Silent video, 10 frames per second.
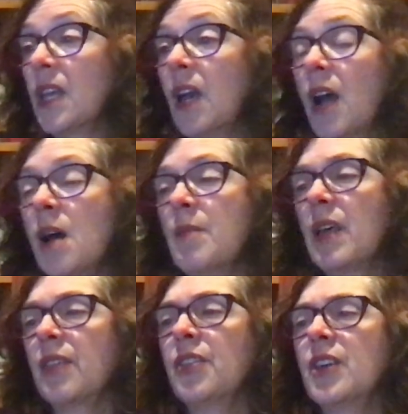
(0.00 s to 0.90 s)
Um,
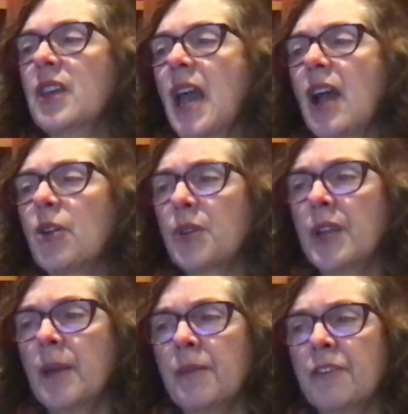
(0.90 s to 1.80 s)
the
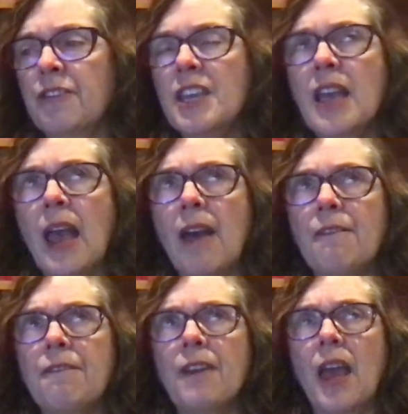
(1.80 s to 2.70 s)
acronym
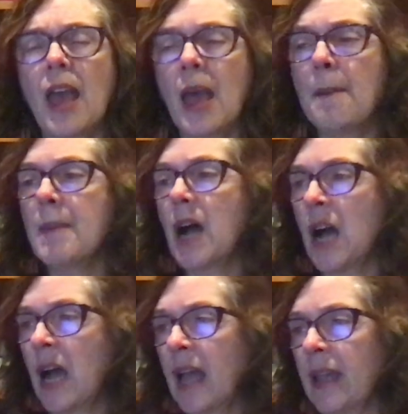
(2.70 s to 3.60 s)

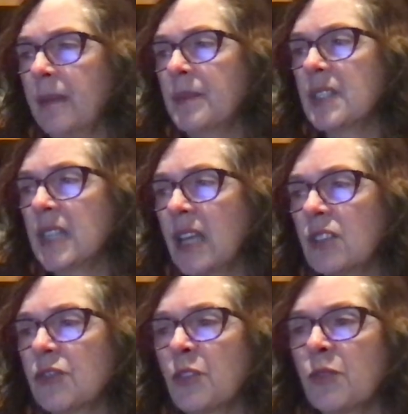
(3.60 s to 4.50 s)
VFMI
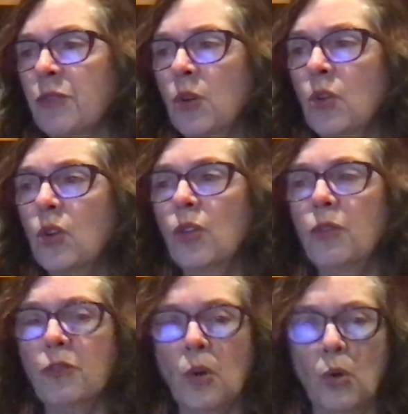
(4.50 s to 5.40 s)
stands for Vocal
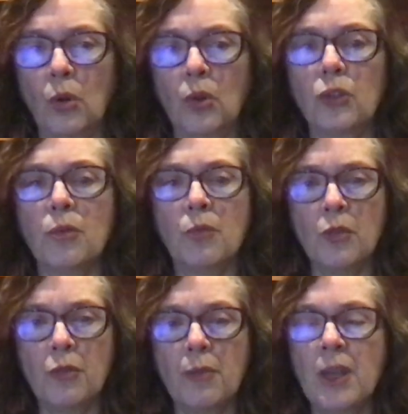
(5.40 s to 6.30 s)
Fold
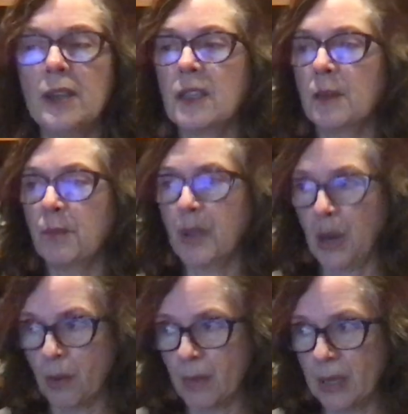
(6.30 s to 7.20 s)
Movement
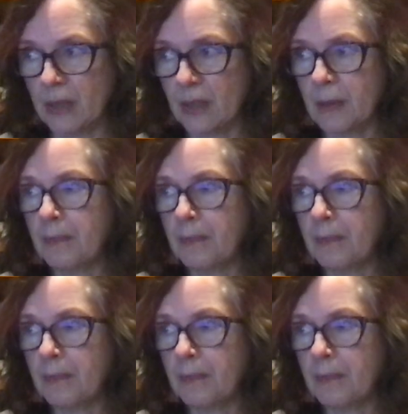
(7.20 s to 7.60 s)
Impairment